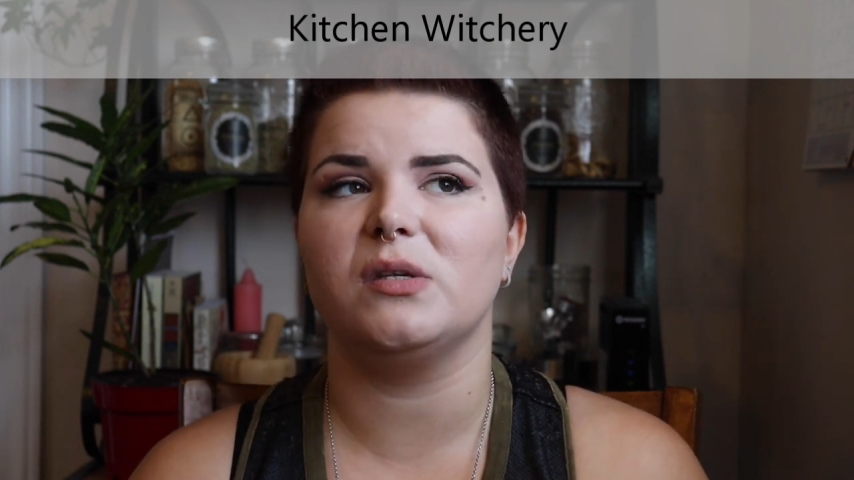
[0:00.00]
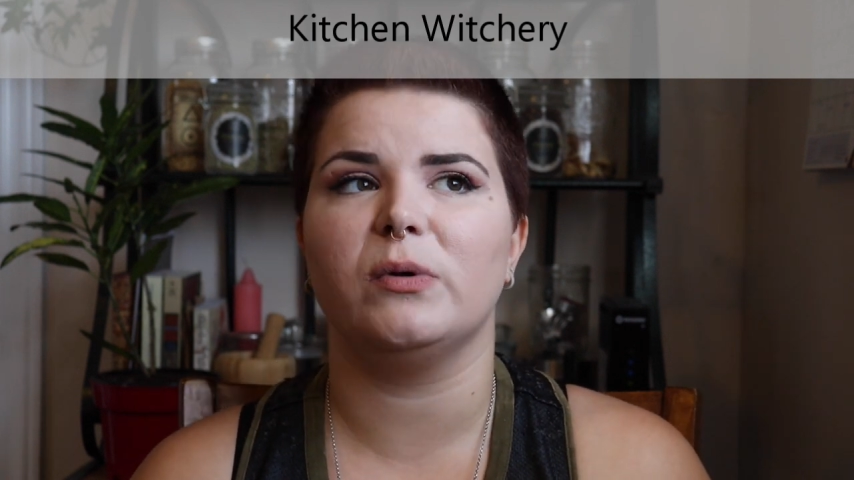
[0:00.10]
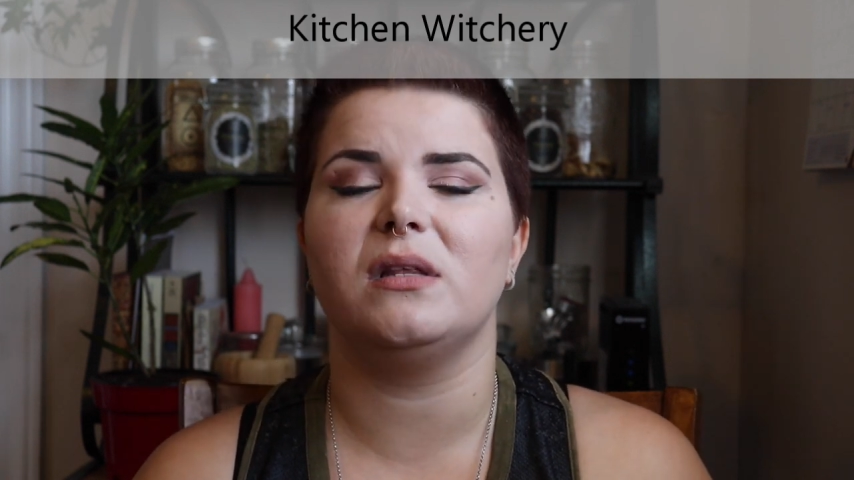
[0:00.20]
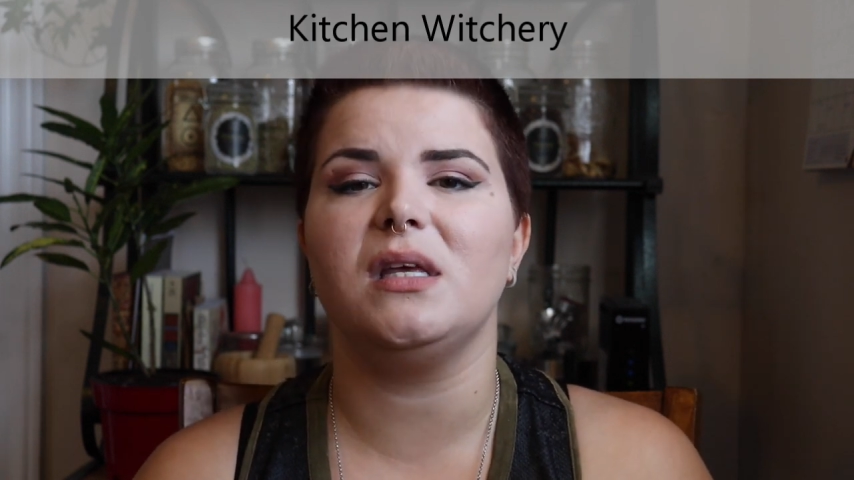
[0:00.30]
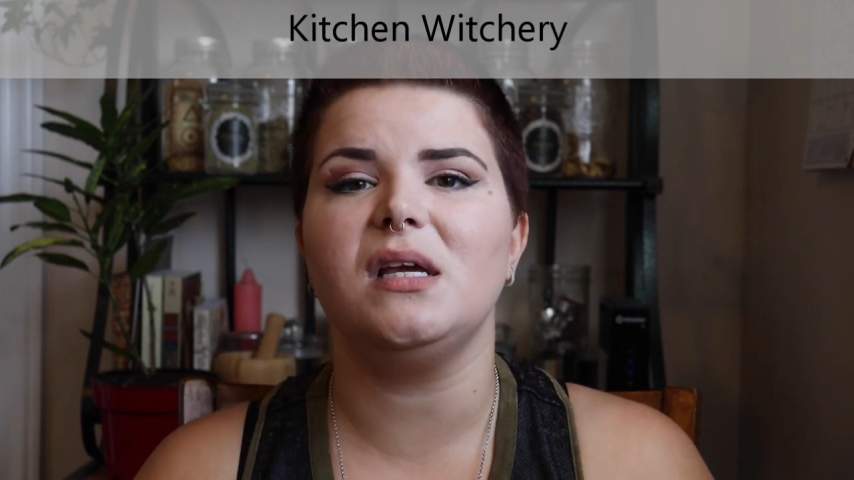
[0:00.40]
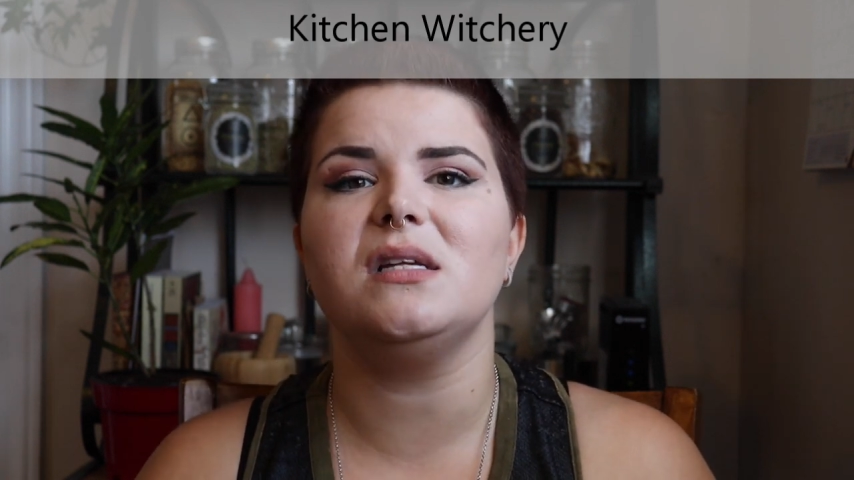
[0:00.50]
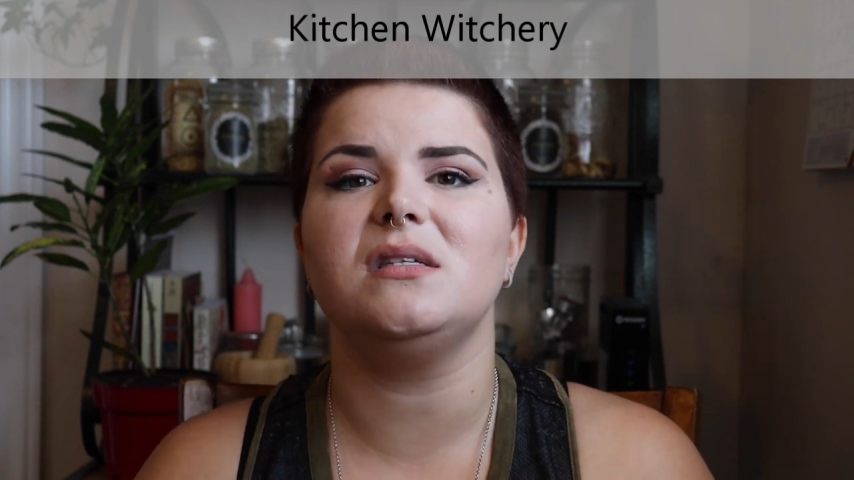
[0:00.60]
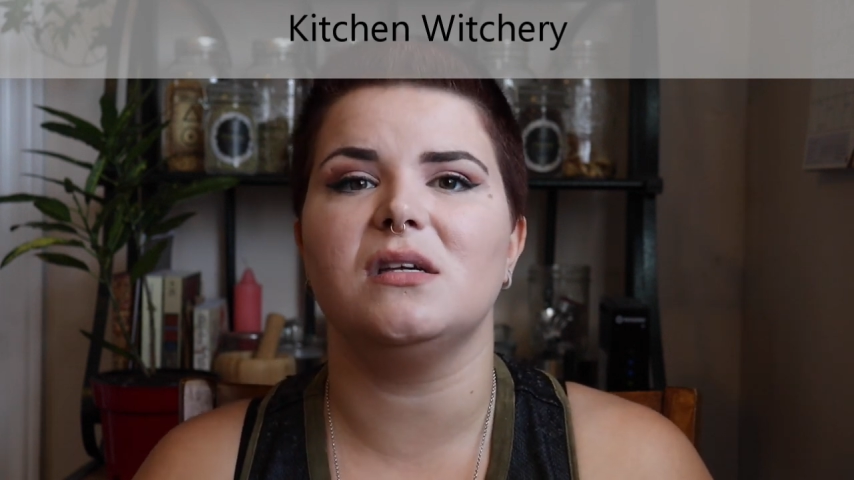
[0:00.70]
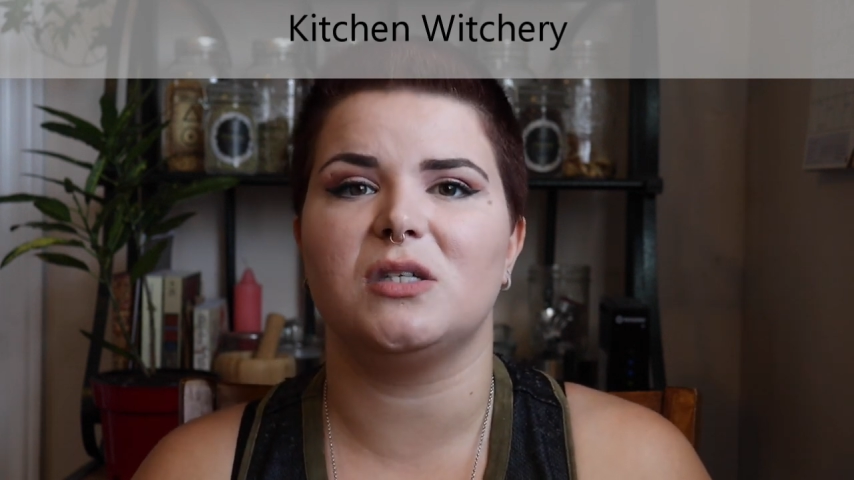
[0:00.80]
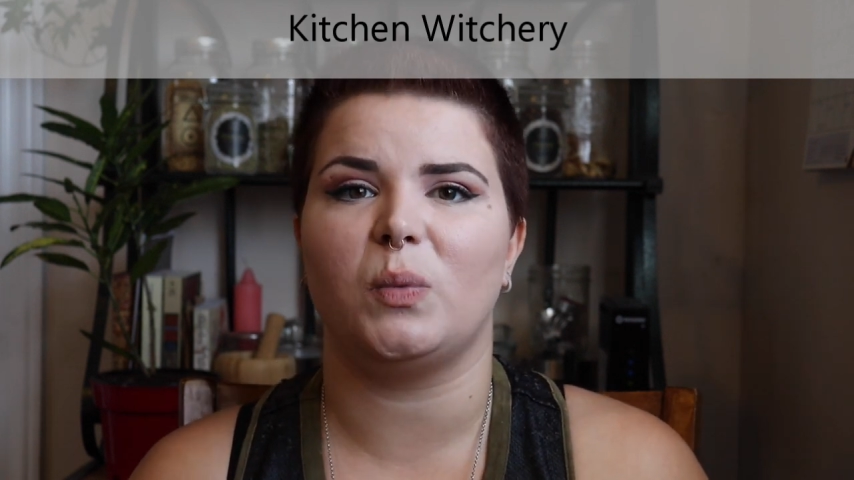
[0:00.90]
is one of the
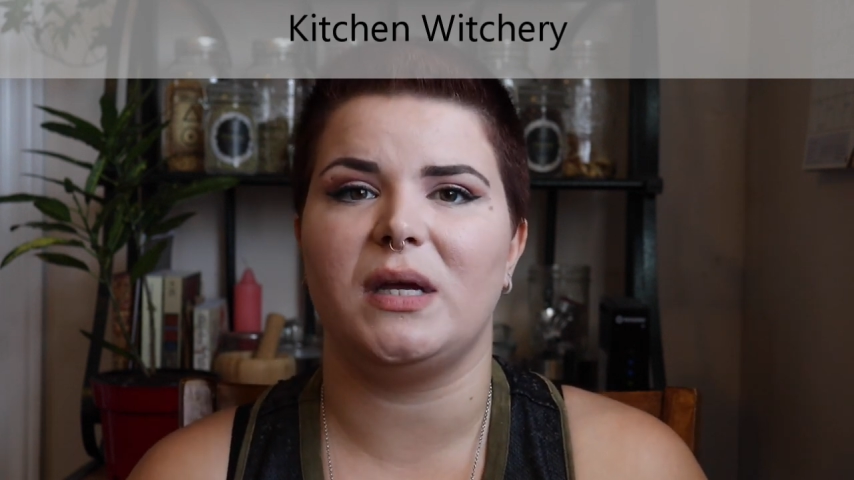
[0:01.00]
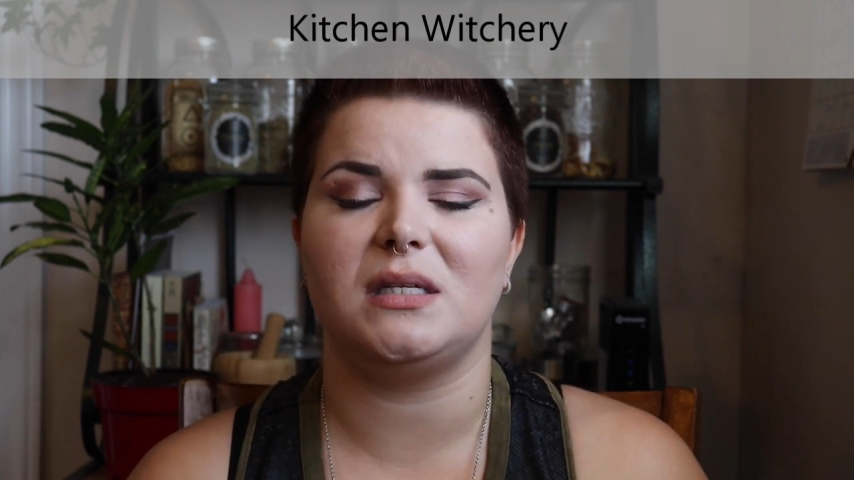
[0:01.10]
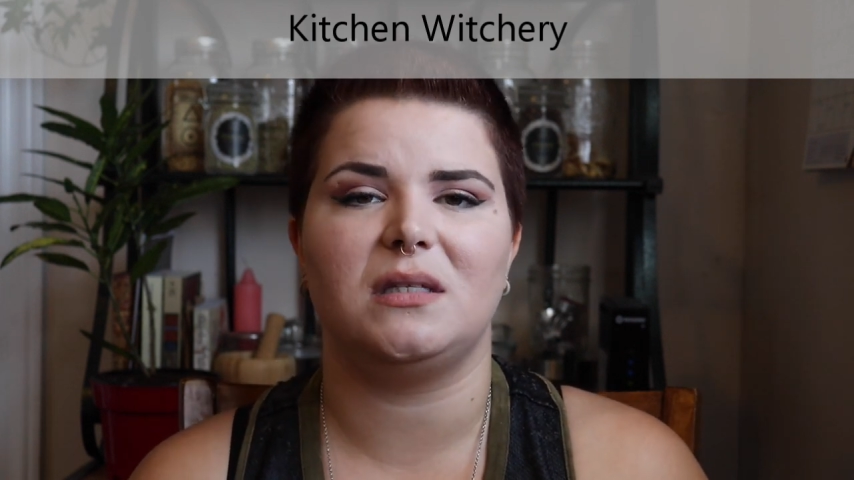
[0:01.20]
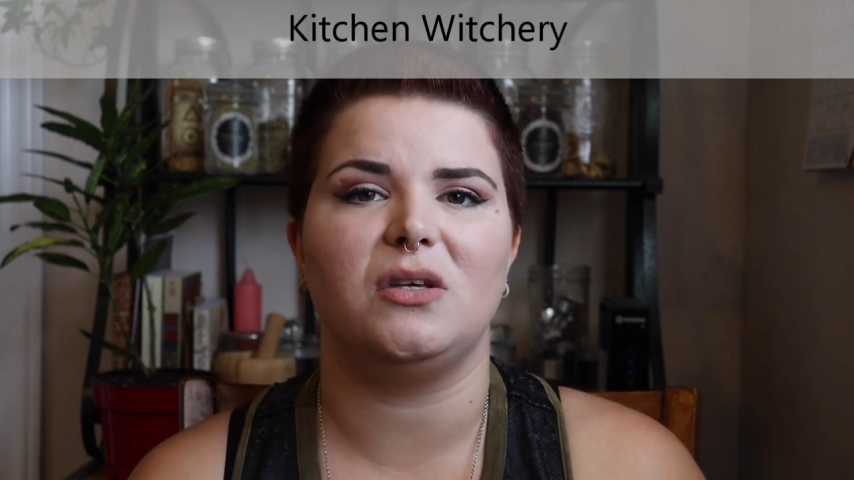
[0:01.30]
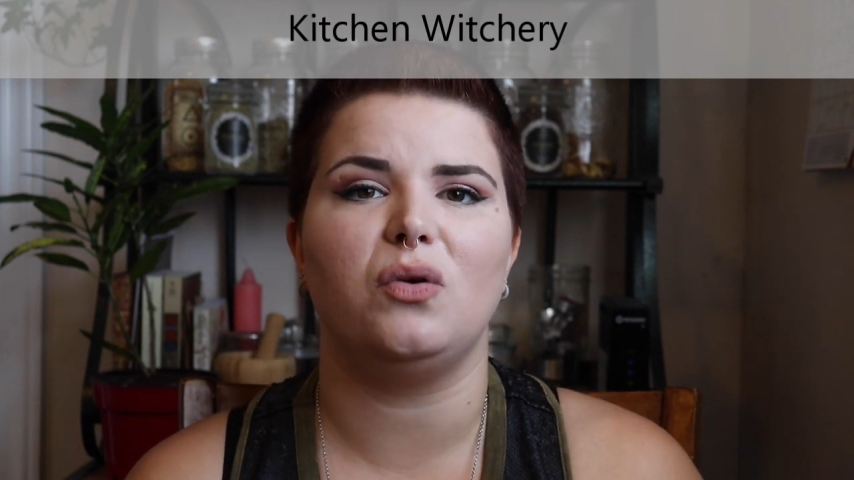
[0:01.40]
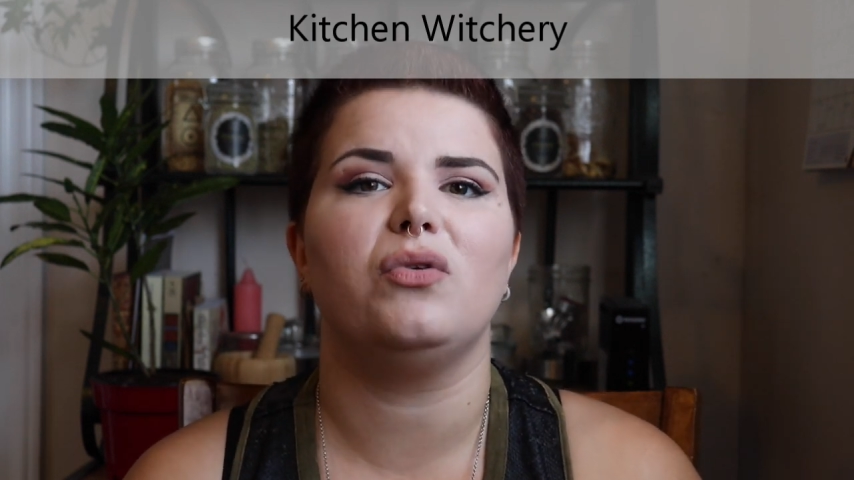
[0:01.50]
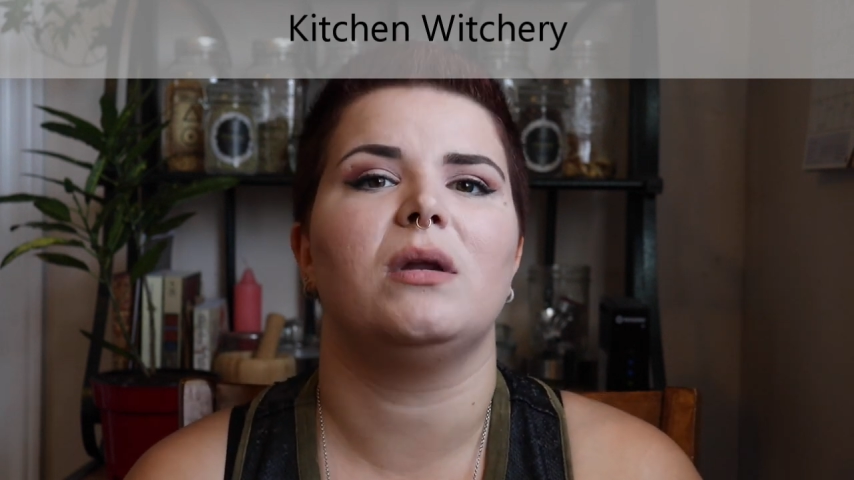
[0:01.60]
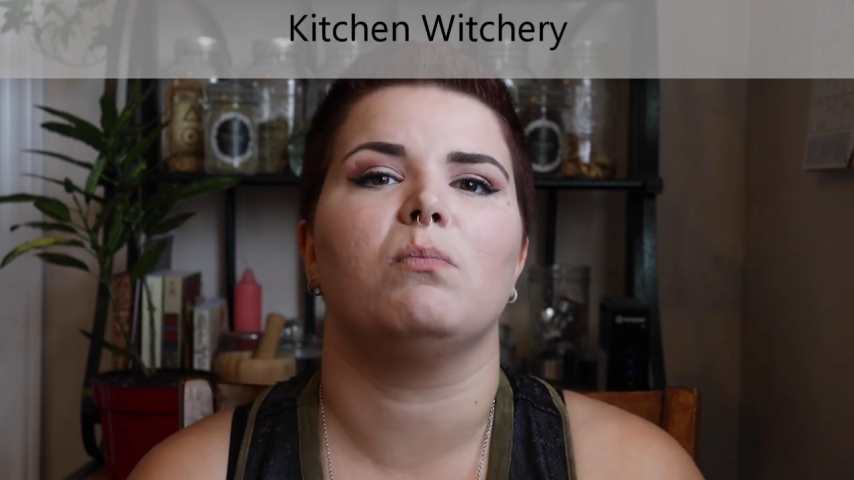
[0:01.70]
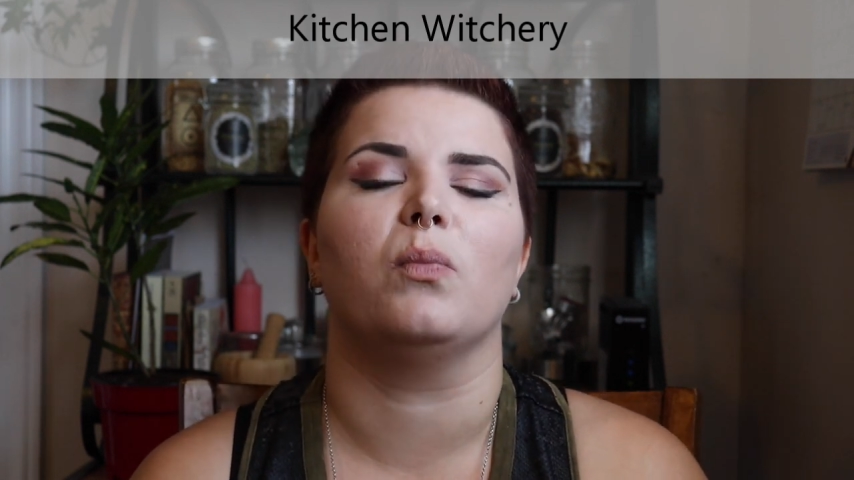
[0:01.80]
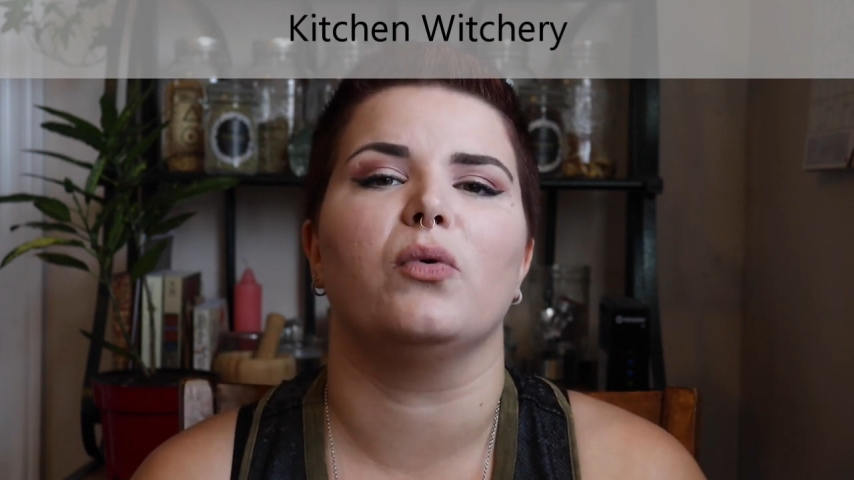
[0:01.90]
easiest ways that you can